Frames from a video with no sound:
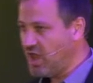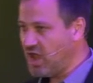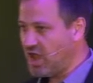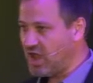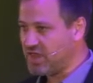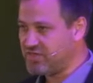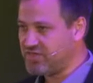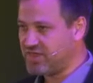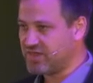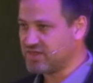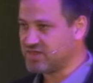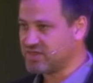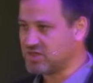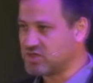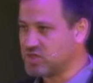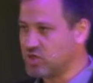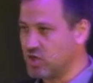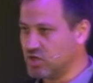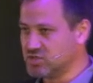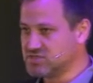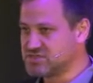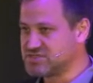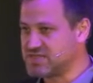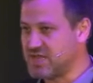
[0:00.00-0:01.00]
I think the
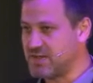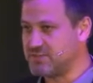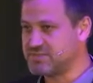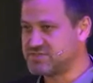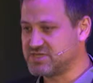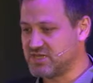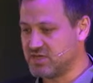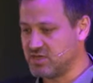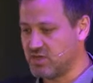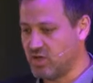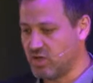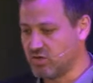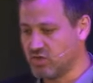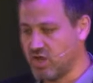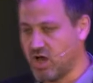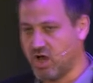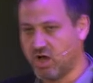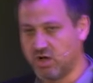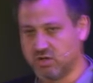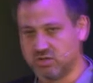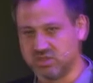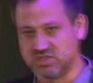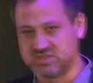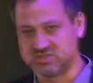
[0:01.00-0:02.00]
concept it, on the
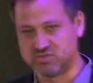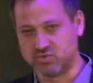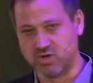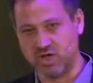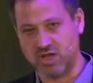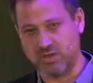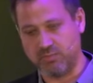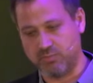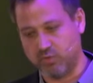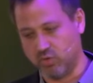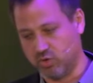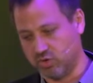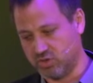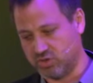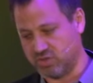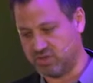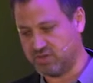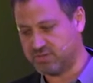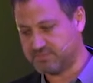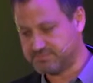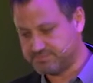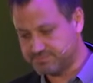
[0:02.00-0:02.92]
whole is really important.